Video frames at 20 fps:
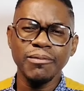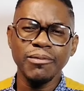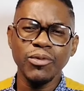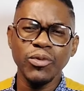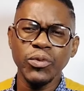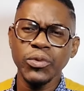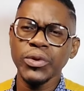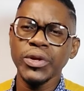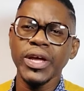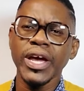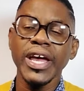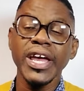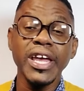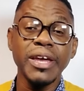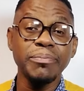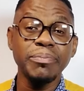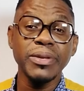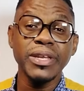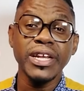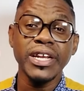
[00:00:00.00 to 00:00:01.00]
We are
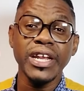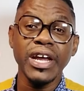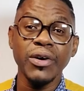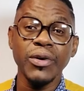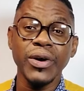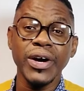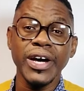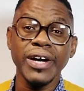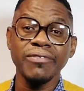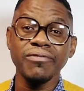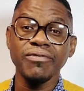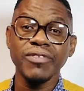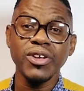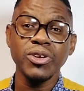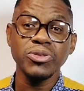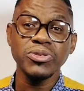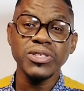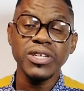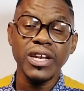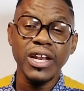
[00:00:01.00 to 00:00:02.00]
happy that our
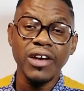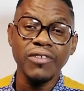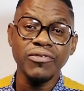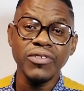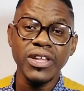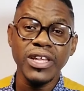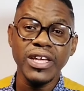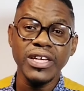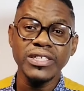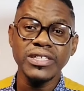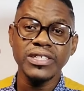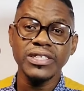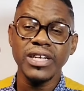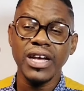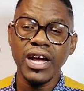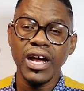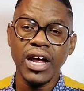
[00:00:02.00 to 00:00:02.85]
fellow South Africans